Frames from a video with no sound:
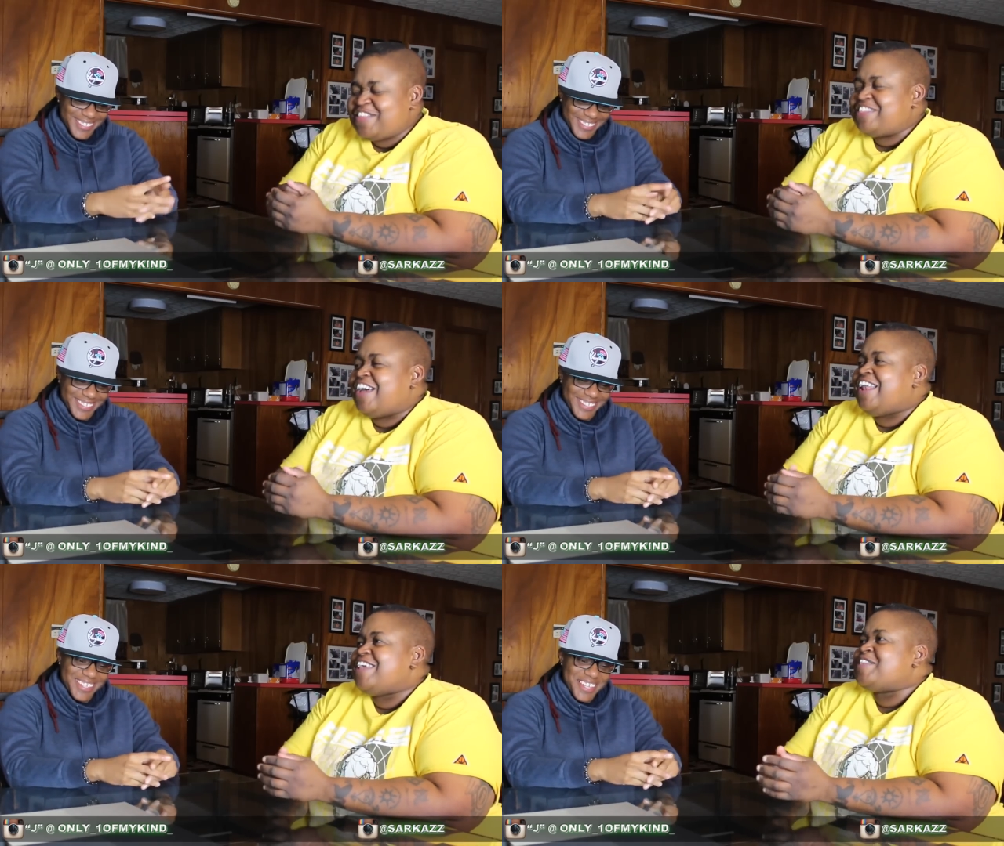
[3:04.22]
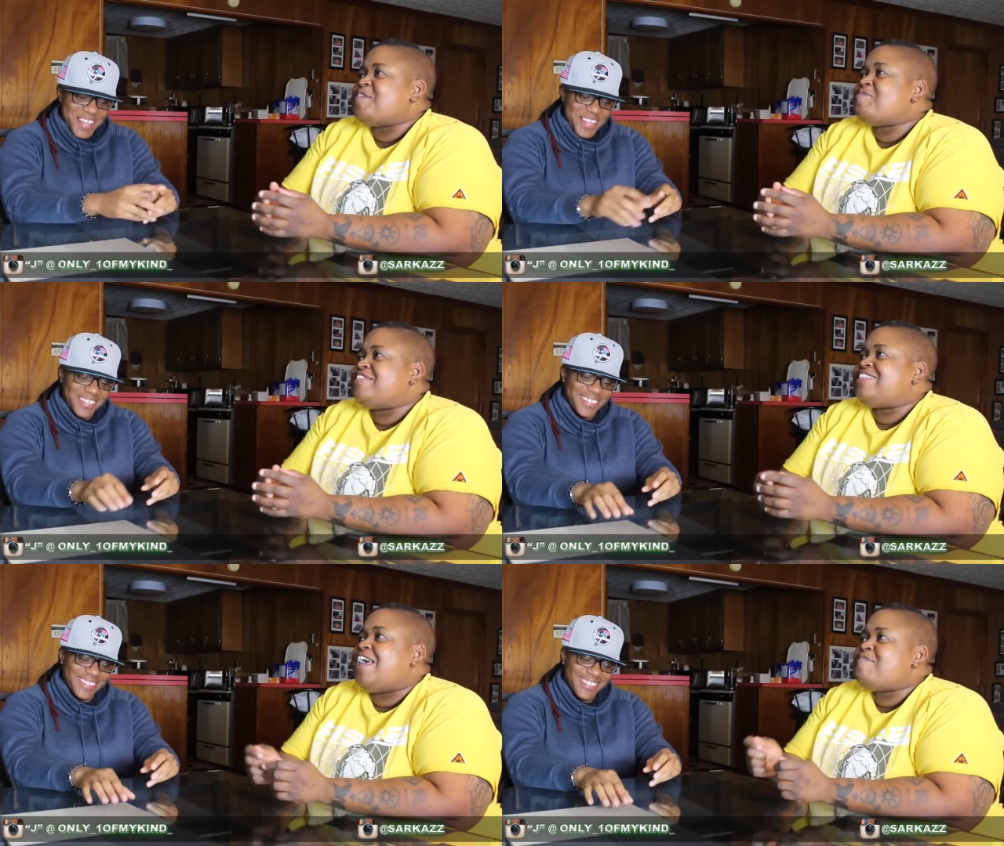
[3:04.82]
Speaker 1: this sounds like some
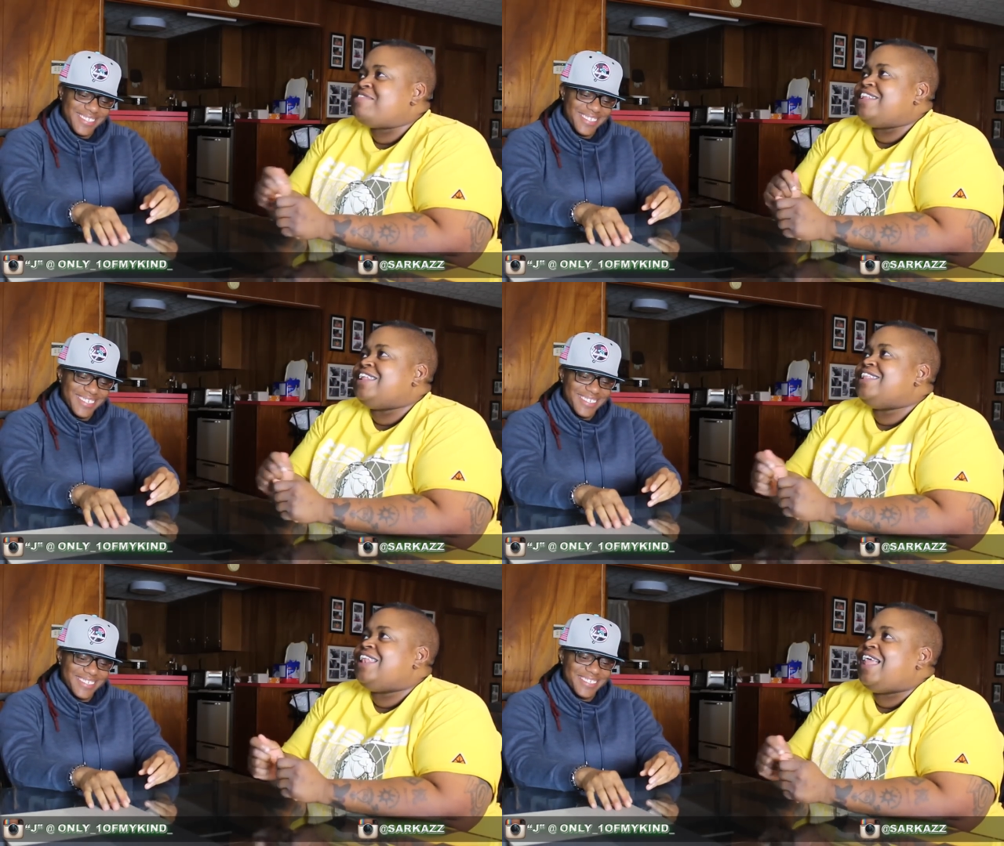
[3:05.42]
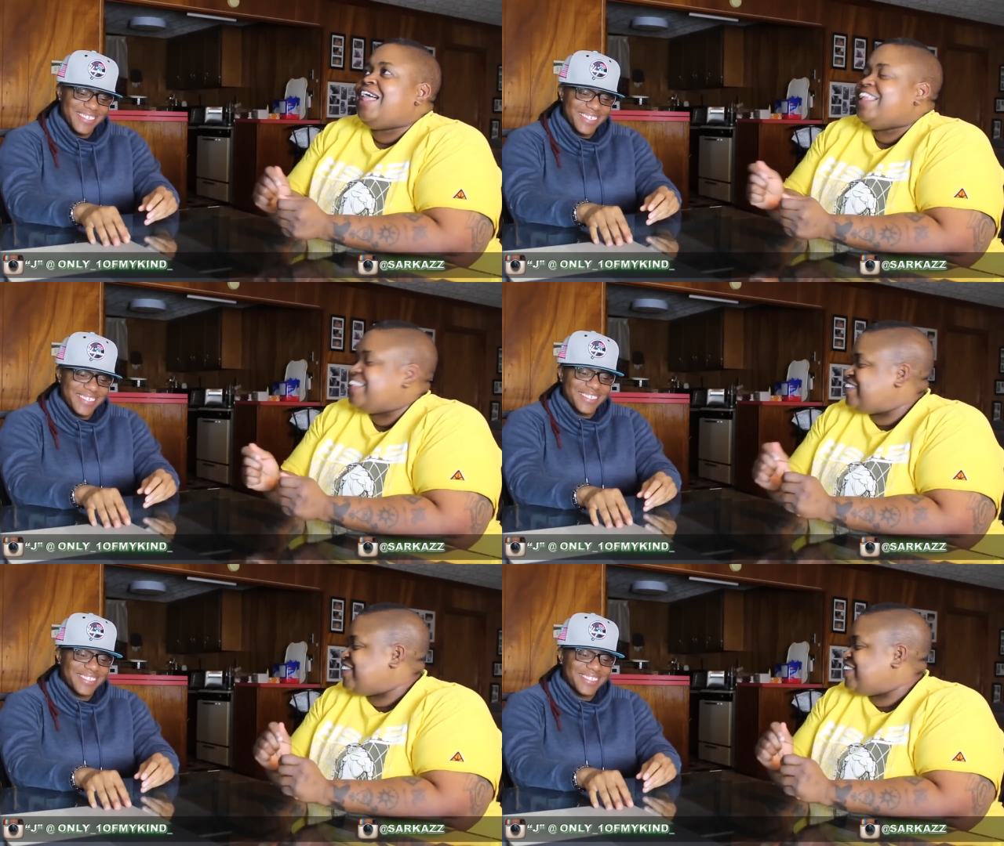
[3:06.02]
Samson and Delilah.